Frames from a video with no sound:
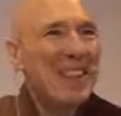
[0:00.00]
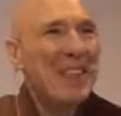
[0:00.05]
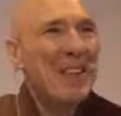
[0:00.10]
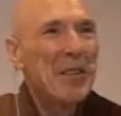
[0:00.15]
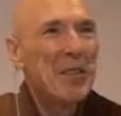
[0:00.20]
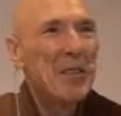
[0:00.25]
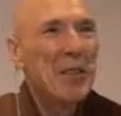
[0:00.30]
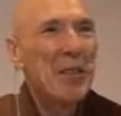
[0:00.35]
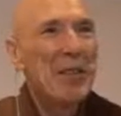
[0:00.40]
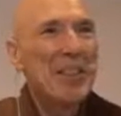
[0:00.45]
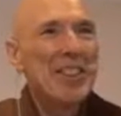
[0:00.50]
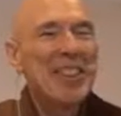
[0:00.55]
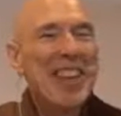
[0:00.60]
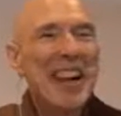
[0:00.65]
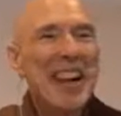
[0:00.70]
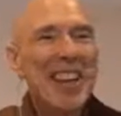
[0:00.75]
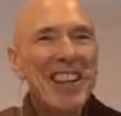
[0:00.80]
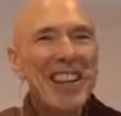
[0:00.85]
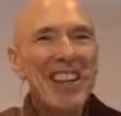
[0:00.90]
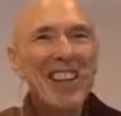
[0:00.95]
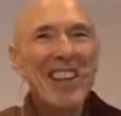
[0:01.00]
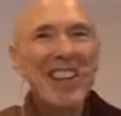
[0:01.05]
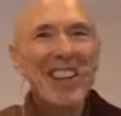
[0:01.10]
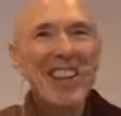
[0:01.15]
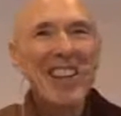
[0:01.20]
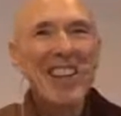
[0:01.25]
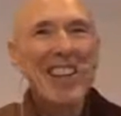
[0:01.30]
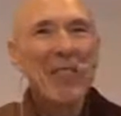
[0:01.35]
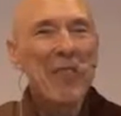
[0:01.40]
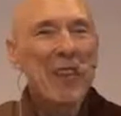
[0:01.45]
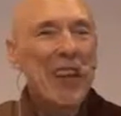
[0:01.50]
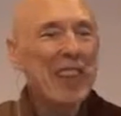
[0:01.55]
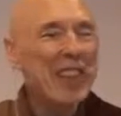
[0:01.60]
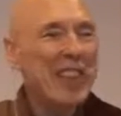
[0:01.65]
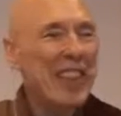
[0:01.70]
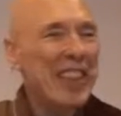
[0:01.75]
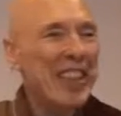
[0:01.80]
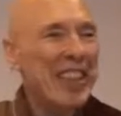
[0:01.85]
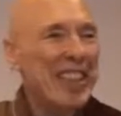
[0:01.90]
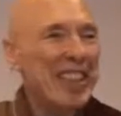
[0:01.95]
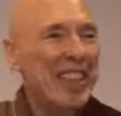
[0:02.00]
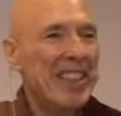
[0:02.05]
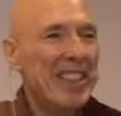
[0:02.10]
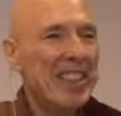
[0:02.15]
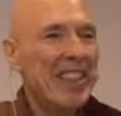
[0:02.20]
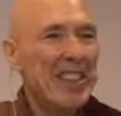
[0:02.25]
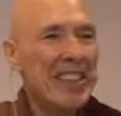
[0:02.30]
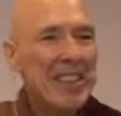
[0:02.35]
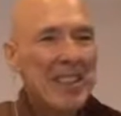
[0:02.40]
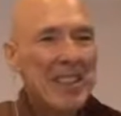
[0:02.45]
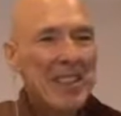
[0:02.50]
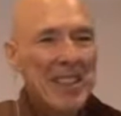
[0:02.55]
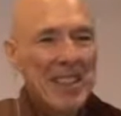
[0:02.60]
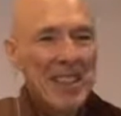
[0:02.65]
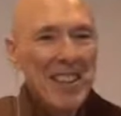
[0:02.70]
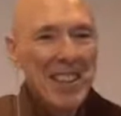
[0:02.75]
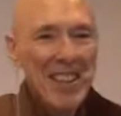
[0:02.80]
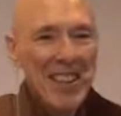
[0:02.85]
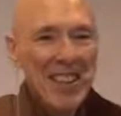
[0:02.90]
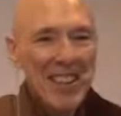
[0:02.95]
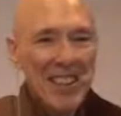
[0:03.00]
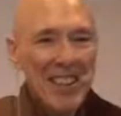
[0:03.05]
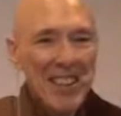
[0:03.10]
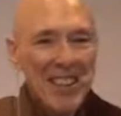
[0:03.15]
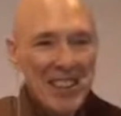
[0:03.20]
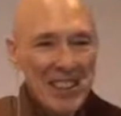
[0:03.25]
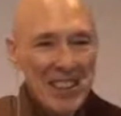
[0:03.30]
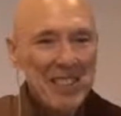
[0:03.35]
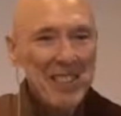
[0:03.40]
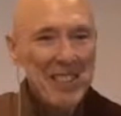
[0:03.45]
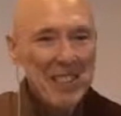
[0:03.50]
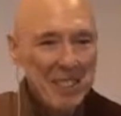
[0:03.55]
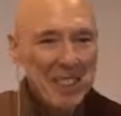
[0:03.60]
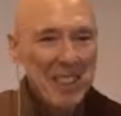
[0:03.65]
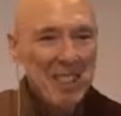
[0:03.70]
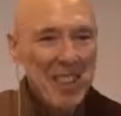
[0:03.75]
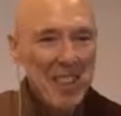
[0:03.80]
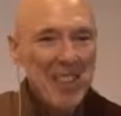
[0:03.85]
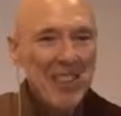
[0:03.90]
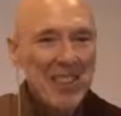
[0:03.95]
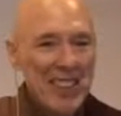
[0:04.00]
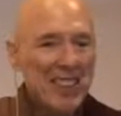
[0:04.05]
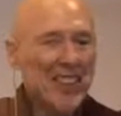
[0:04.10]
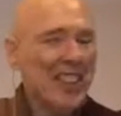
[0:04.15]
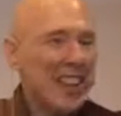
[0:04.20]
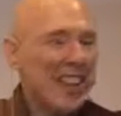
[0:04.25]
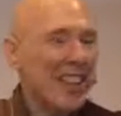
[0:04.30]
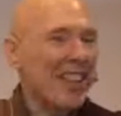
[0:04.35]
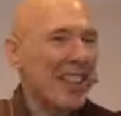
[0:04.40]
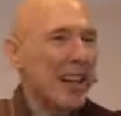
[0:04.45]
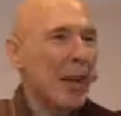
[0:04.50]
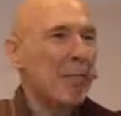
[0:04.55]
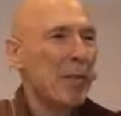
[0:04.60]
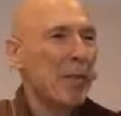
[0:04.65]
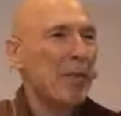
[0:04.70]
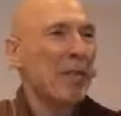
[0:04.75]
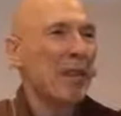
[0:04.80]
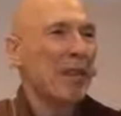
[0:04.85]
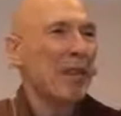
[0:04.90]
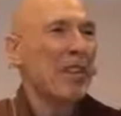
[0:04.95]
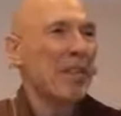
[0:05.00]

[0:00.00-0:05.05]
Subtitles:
we were standing there watching it, and this rather ascetic temperament,